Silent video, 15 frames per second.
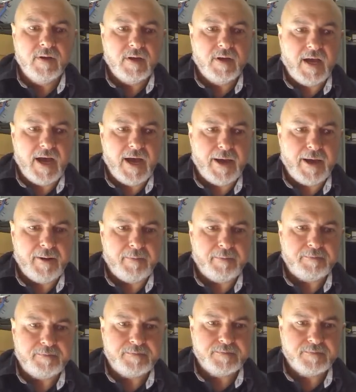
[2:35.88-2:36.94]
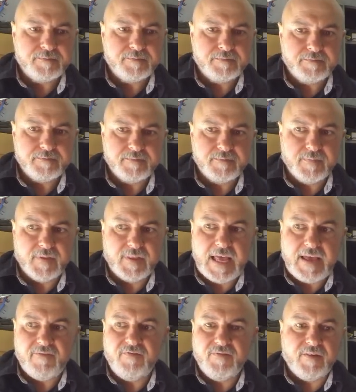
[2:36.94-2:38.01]

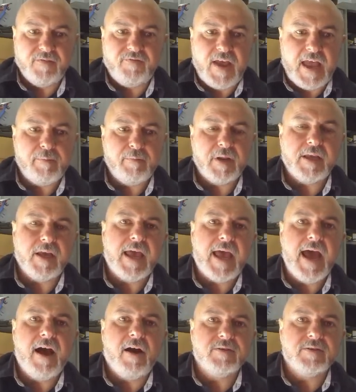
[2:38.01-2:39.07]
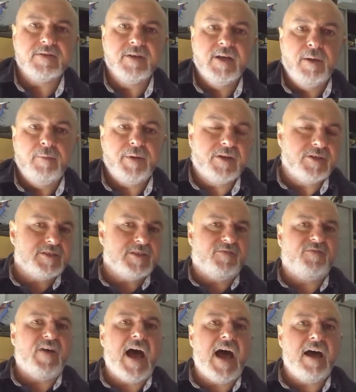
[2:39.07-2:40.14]
the family house, because the
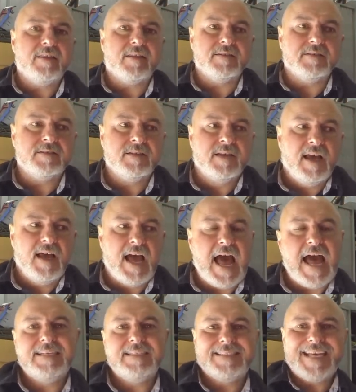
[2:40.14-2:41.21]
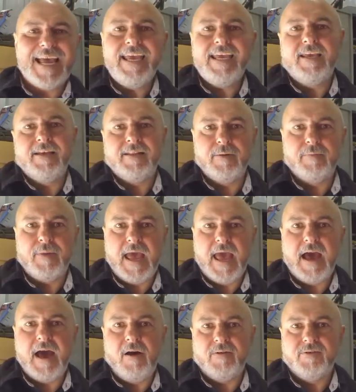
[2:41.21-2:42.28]
fathers aren't taking them
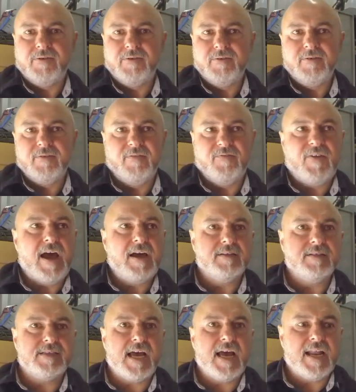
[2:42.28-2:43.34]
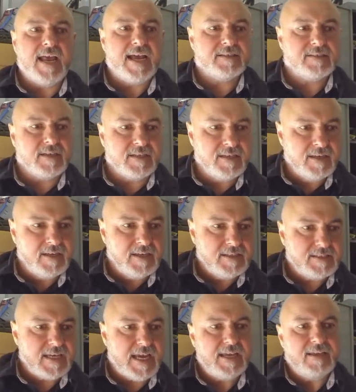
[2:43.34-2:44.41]
out. The fathers aren't actually
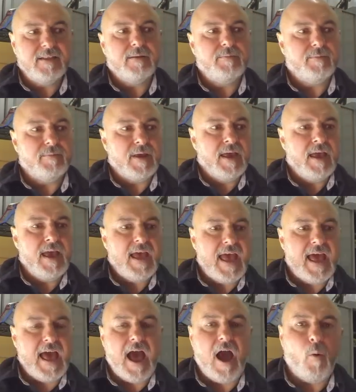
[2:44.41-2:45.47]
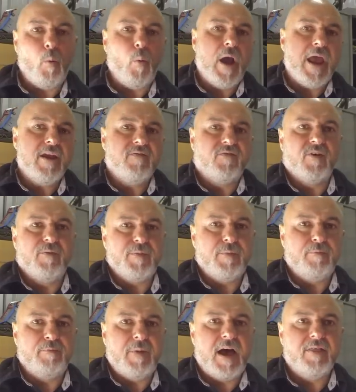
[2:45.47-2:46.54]
taking them away from the
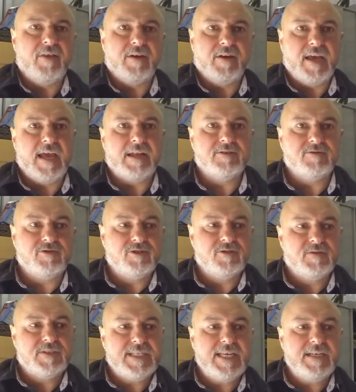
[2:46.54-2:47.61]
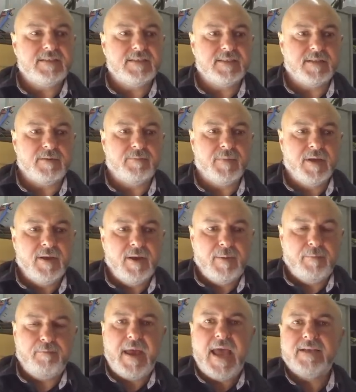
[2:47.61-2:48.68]
mother and teaching them
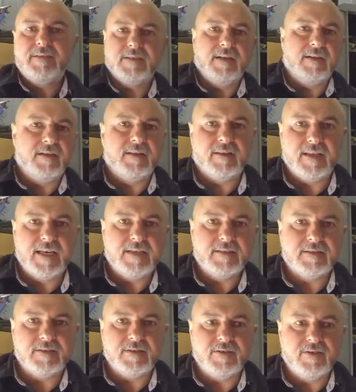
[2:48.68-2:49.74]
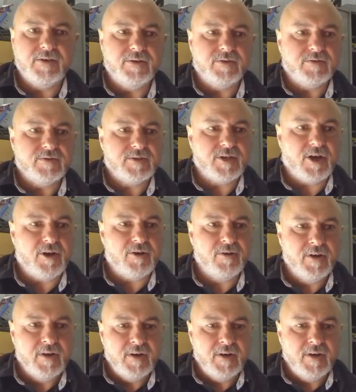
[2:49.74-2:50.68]
masculine things to do. So